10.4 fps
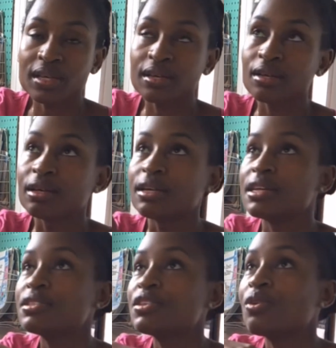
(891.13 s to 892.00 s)
In
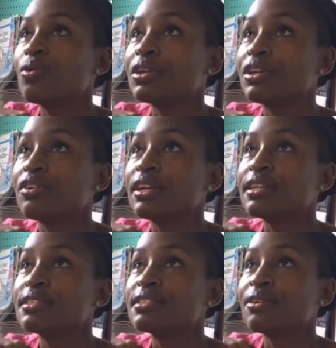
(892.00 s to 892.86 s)
case you're wondering,
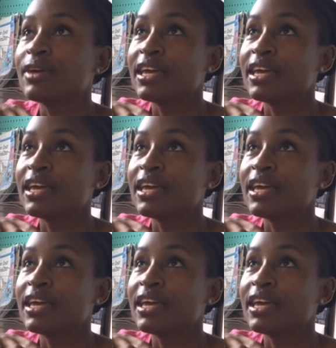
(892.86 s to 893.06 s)
it's now